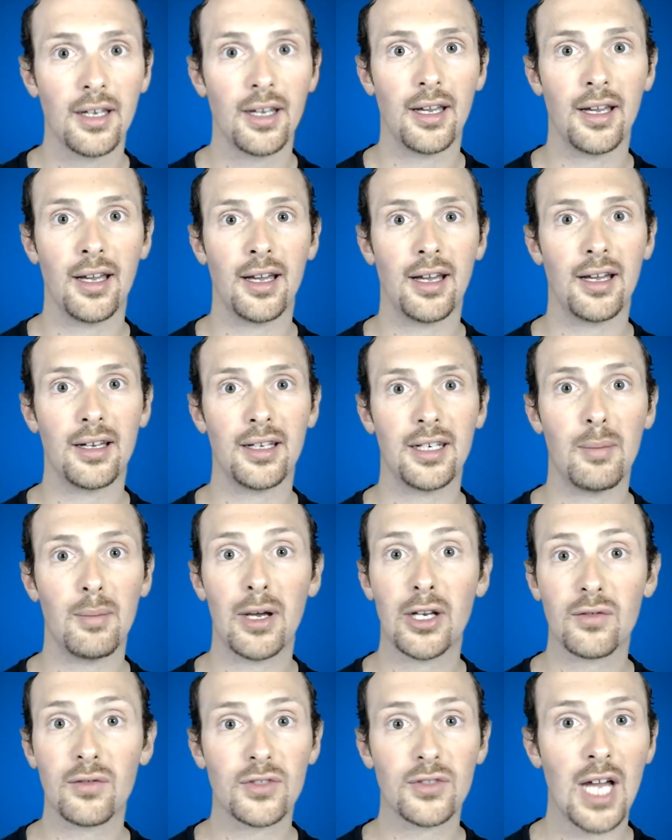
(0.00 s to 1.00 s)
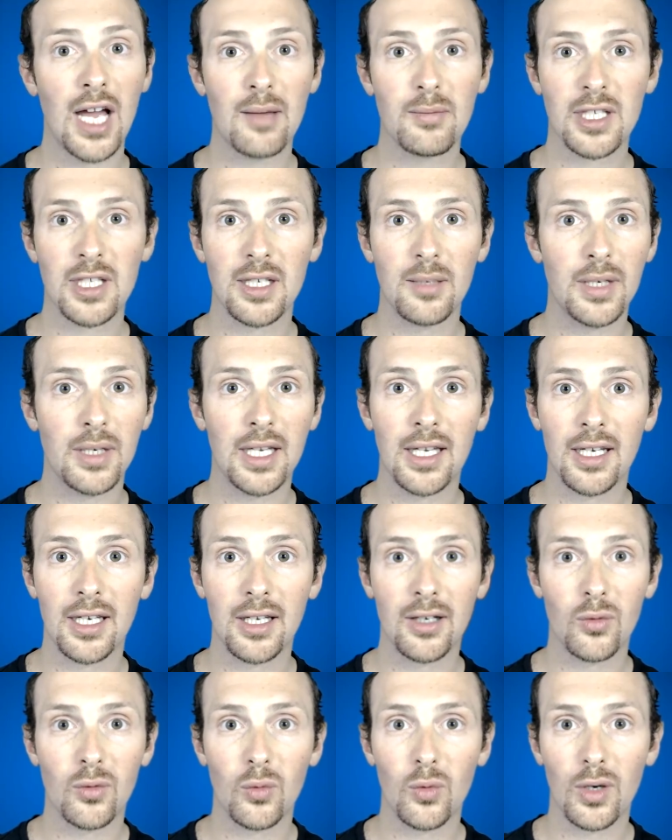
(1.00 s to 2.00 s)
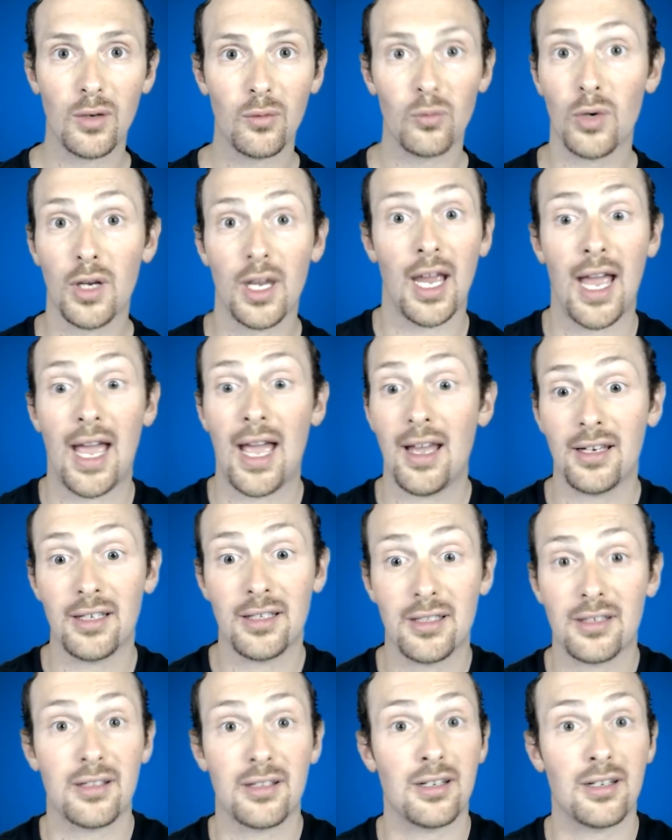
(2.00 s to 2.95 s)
The amount of times at the beginning we had